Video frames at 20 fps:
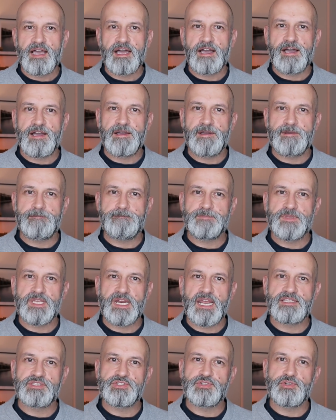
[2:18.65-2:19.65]

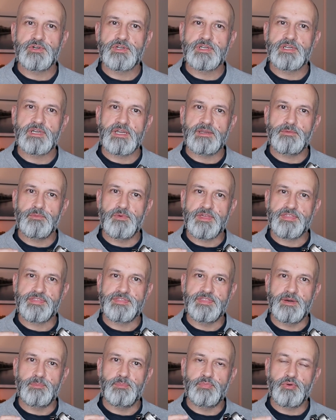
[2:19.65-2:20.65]
that I took with
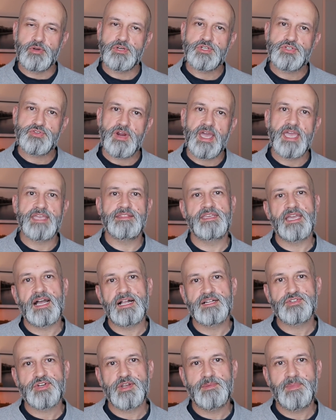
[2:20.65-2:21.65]
the Portra and the
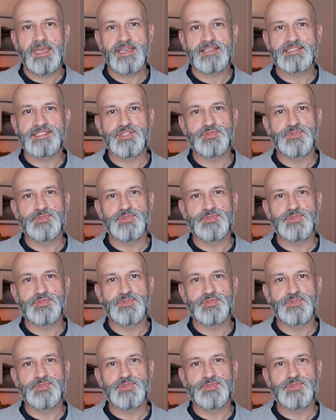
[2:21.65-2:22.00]
Ultramax.